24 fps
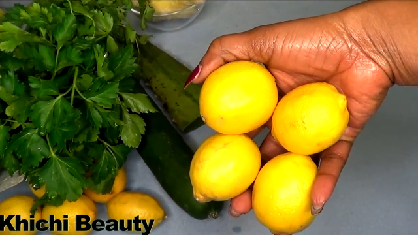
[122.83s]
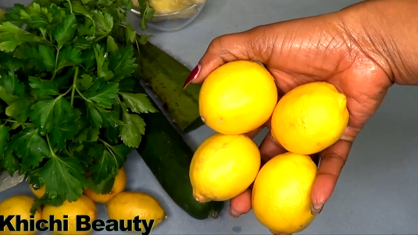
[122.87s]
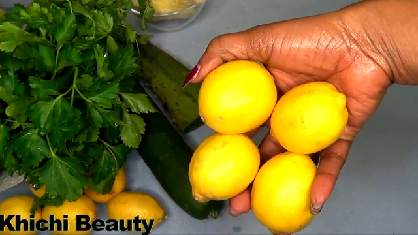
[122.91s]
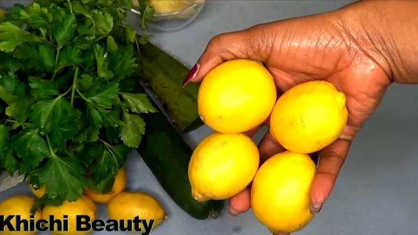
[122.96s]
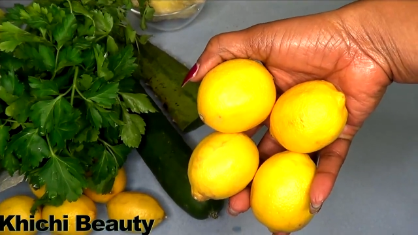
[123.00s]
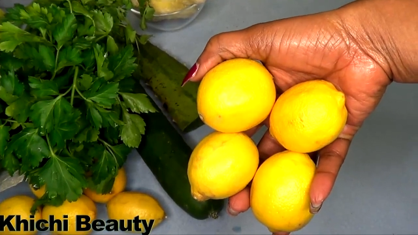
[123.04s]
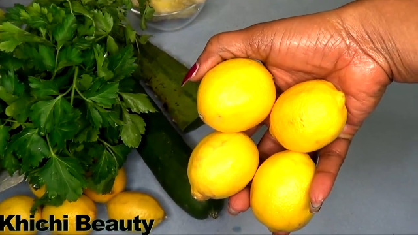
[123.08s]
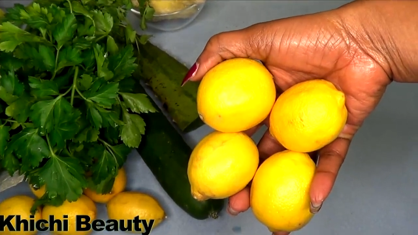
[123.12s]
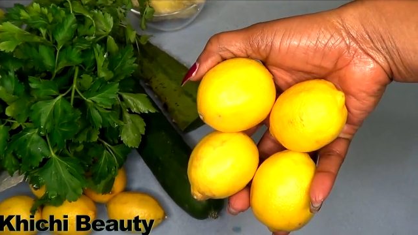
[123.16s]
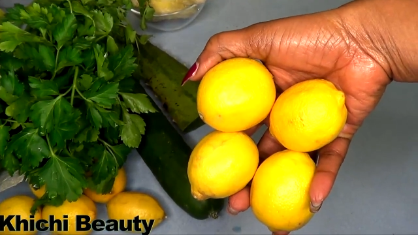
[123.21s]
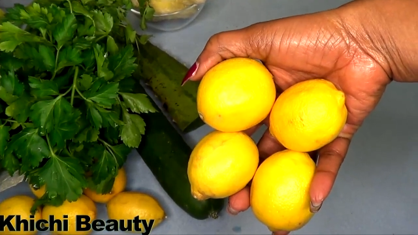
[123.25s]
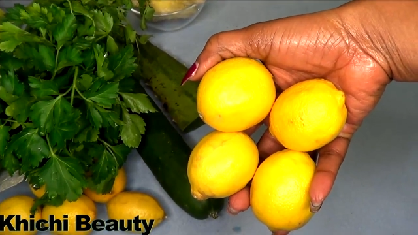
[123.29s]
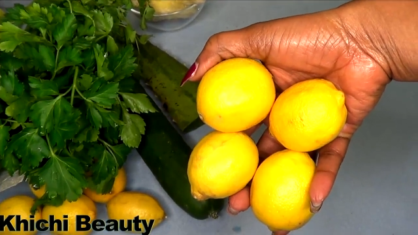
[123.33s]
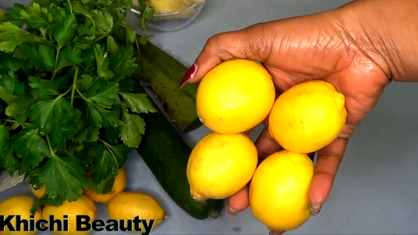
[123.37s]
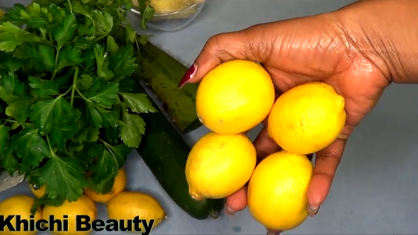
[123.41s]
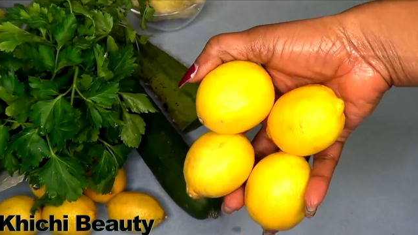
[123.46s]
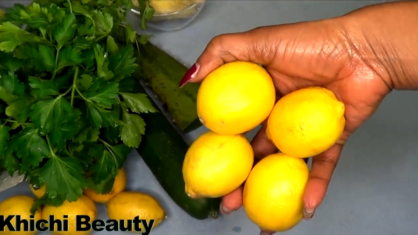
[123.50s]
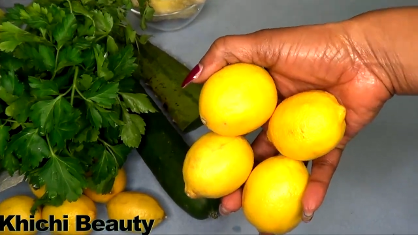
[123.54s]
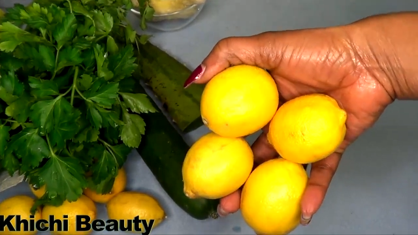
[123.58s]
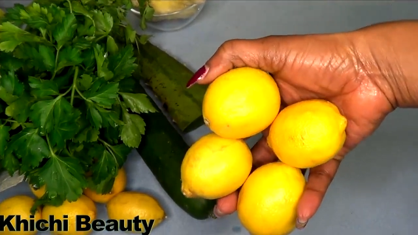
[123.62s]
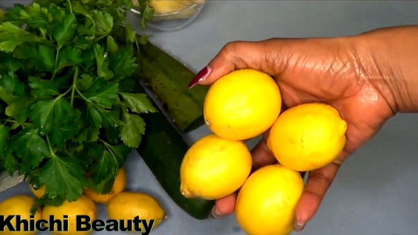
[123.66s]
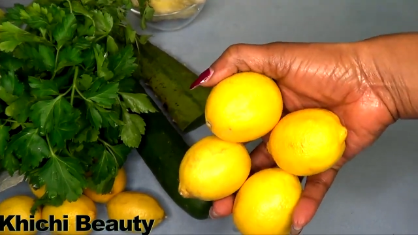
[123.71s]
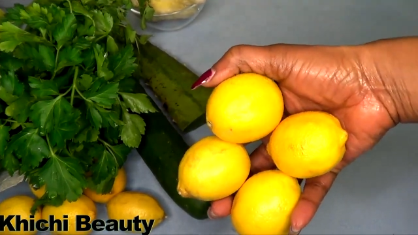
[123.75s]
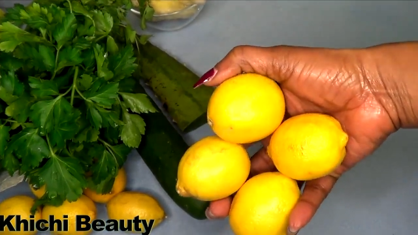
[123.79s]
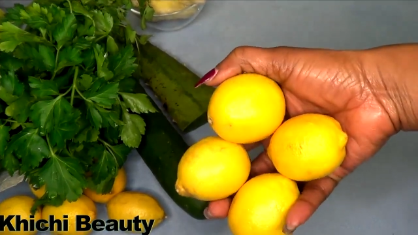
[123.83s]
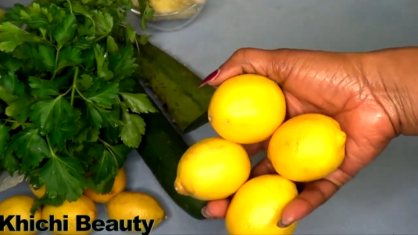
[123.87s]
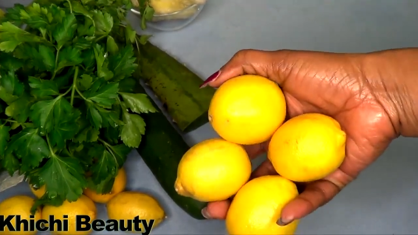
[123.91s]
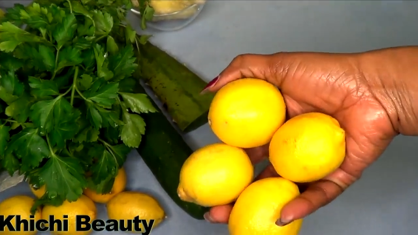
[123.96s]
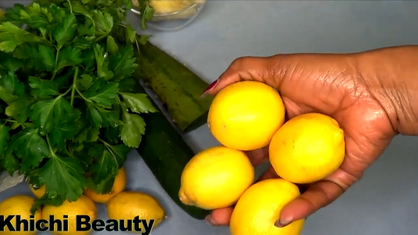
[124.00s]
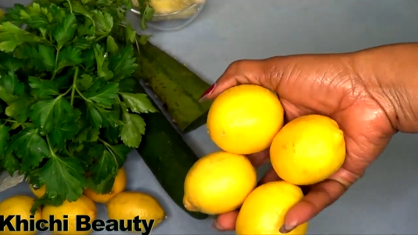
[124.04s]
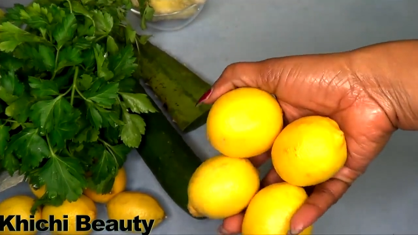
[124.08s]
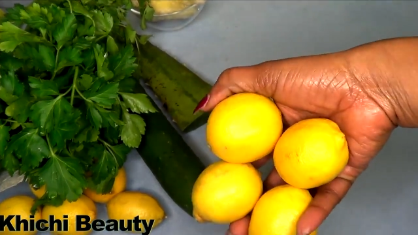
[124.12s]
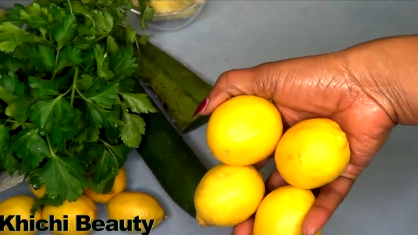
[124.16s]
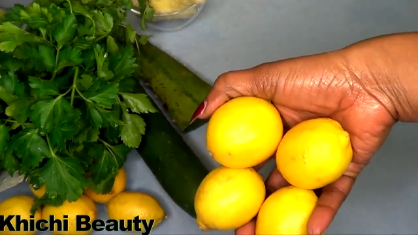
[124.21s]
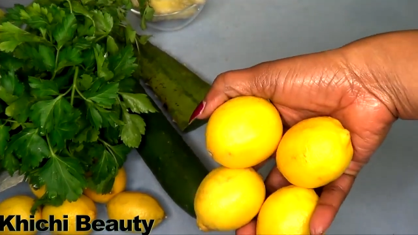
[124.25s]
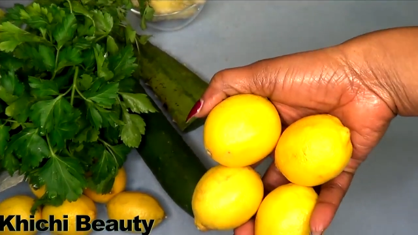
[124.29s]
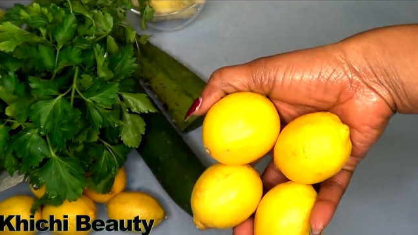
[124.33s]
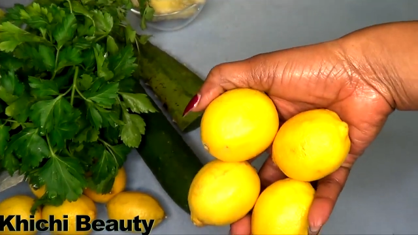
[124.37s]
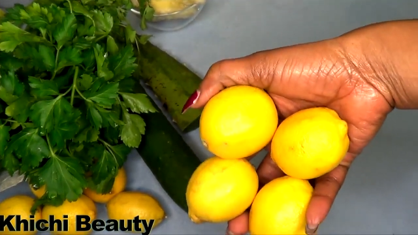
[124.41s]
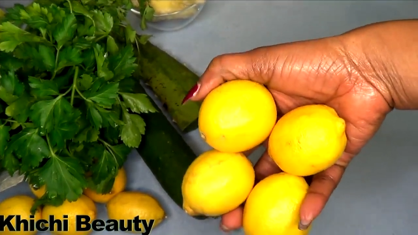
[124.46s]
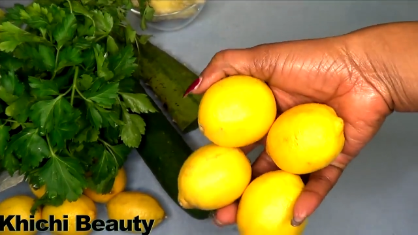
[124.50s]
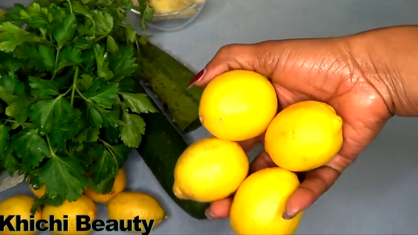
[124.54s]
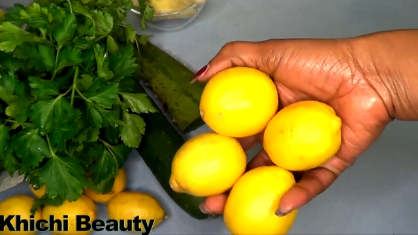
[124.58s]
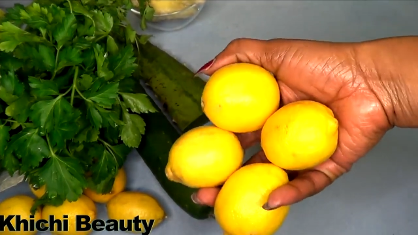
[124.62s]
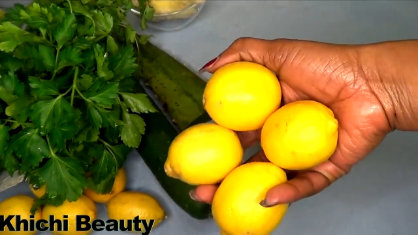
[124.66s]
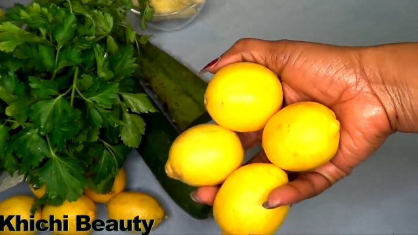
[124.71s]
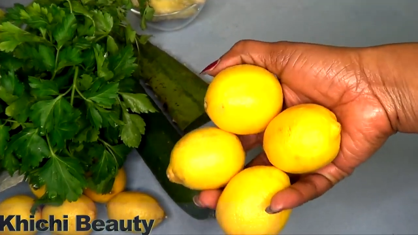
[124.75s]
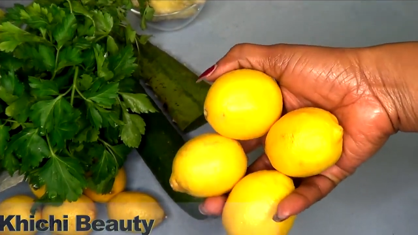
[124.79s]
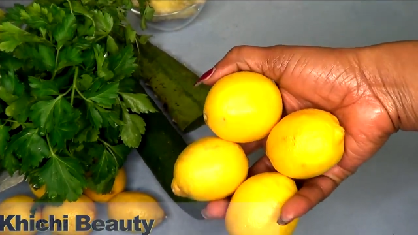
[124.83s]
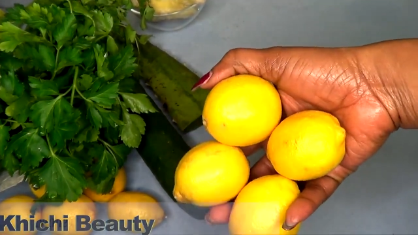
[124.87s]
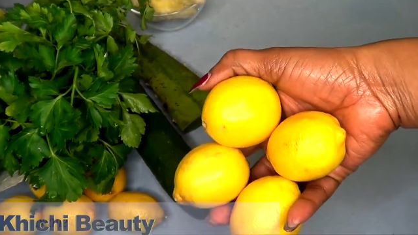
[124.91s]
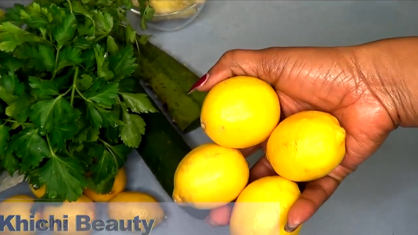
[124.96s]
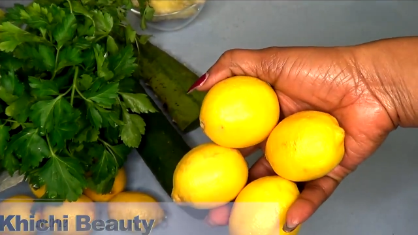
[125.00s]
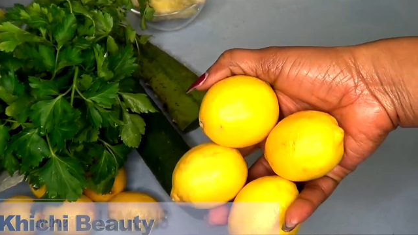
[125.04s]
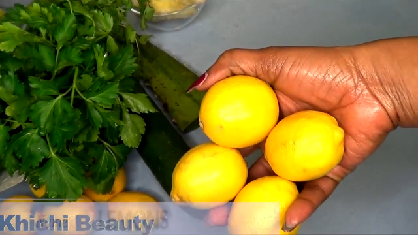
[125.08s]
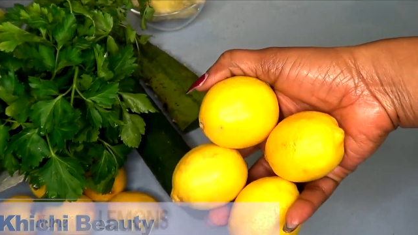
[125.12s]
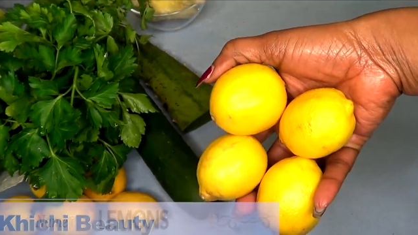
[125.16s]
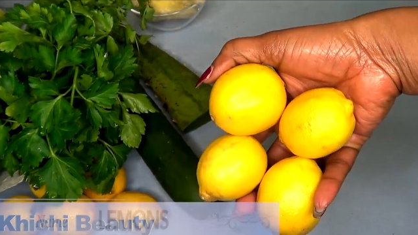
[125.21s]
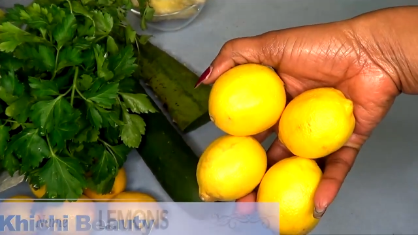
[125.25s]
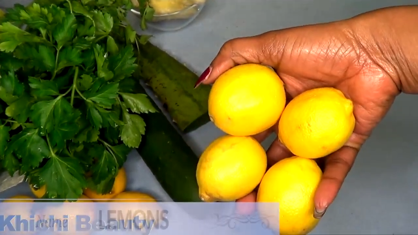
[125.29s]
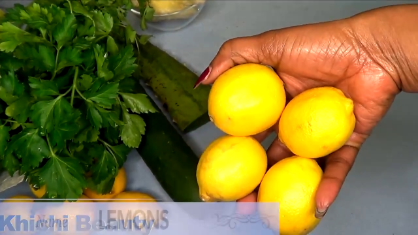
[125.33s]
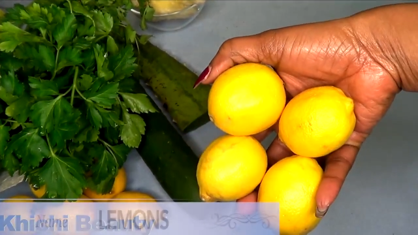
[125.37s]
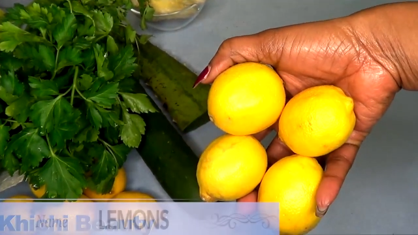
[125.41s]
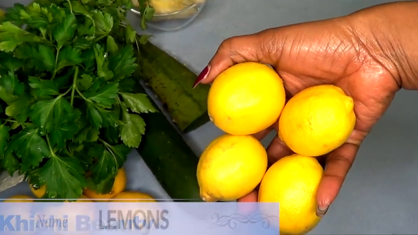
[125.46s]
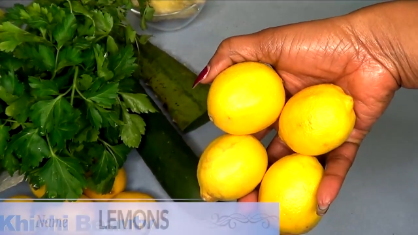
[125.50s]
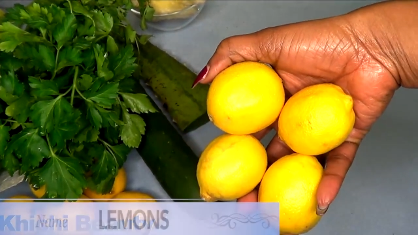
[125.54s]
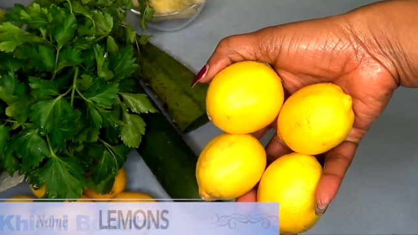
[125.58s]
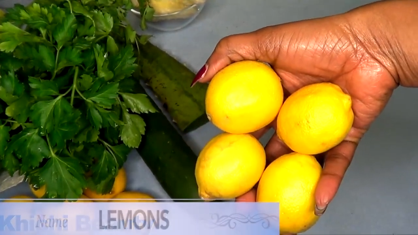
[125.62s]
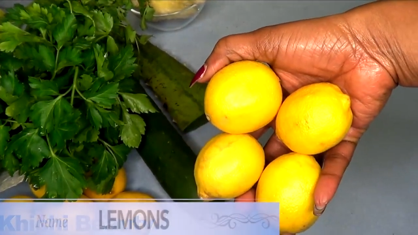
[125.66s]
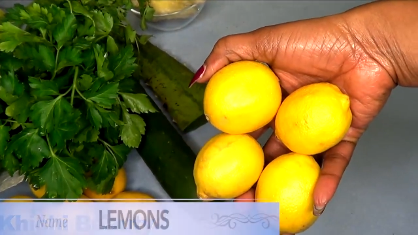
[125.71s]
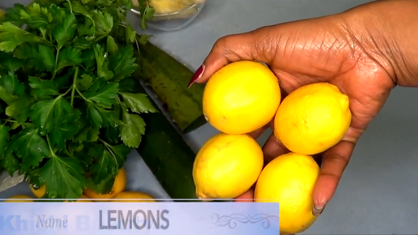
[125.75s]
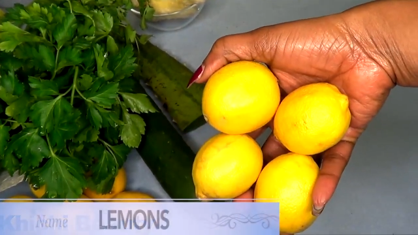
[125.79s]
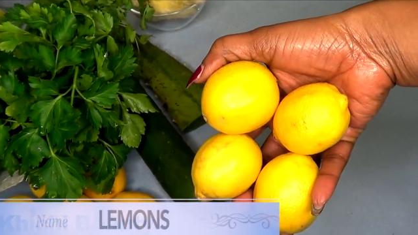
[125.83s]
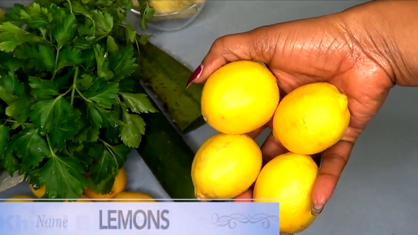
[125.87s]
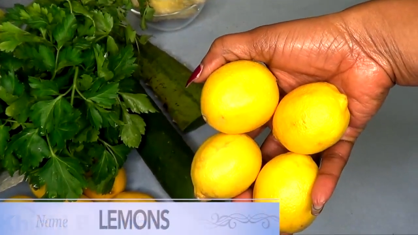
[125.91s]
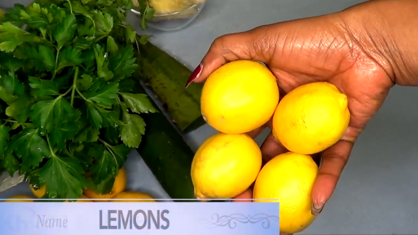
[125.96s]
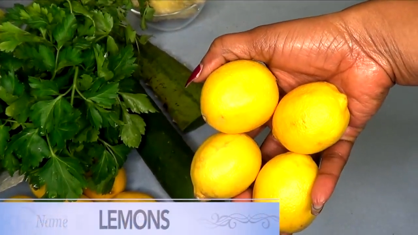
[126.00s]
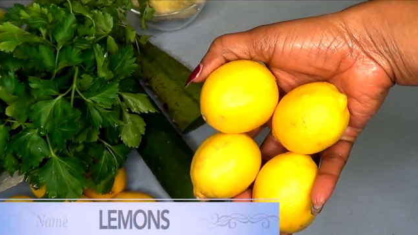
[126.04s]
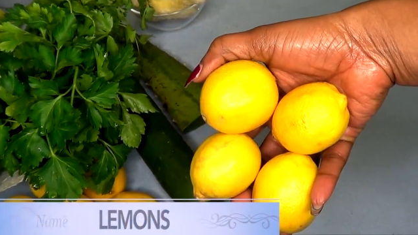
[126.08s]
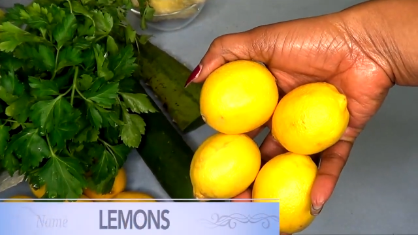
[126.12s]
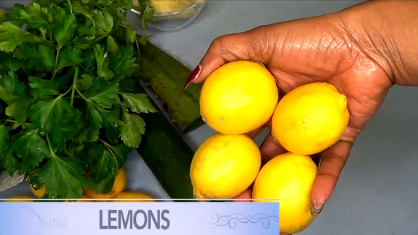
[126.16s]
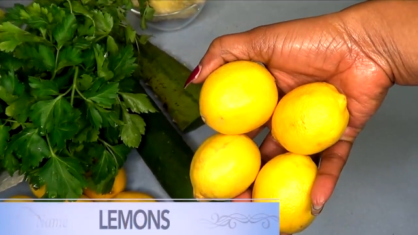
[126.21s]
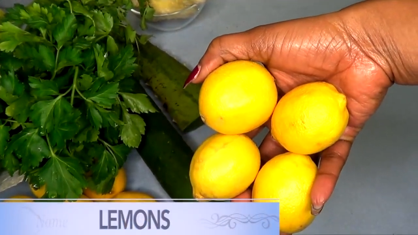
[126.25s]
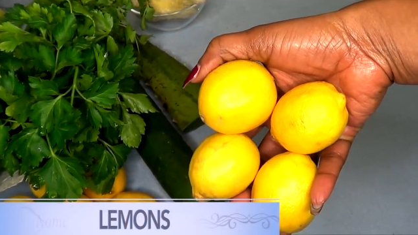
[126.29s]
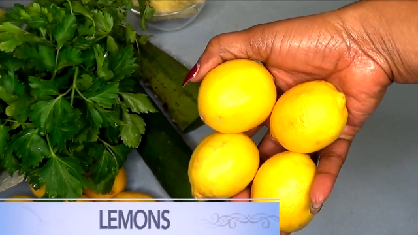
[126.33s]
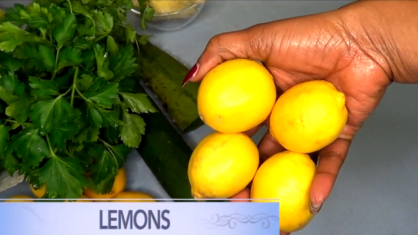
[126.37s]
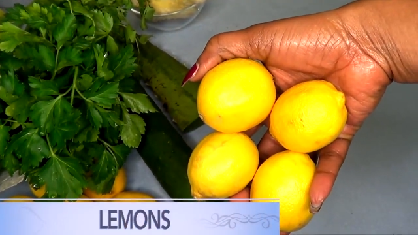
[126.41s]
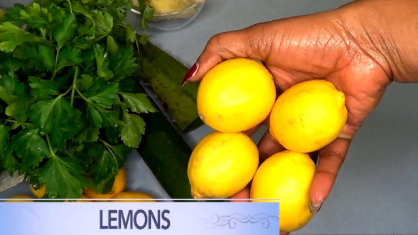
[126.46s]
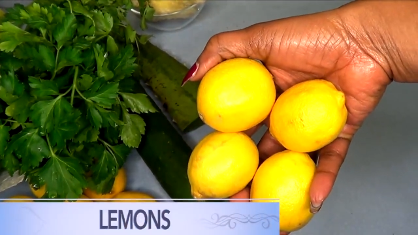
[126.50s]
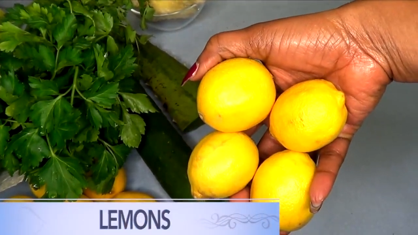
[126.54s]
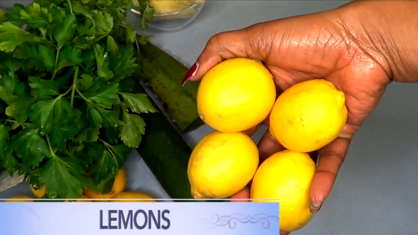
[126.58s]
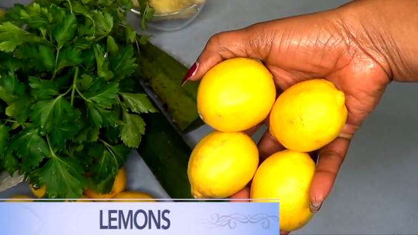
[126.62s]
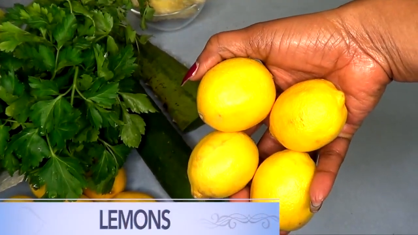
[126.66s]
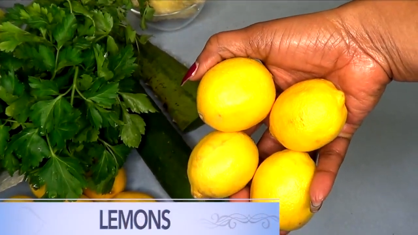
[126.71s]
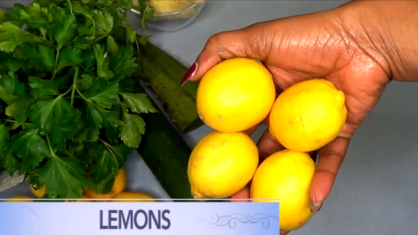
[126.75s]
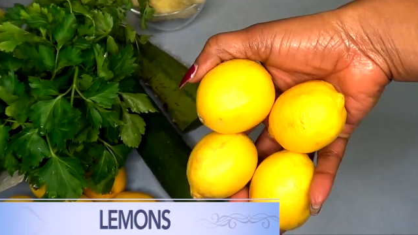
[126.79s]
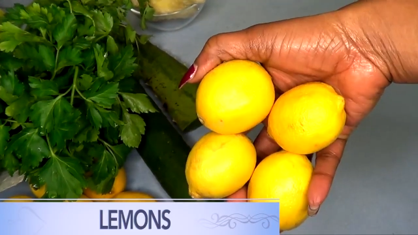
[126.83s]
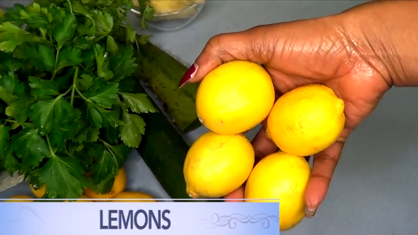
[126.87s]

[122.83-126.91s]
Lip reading: Nobody's mouth can be seen.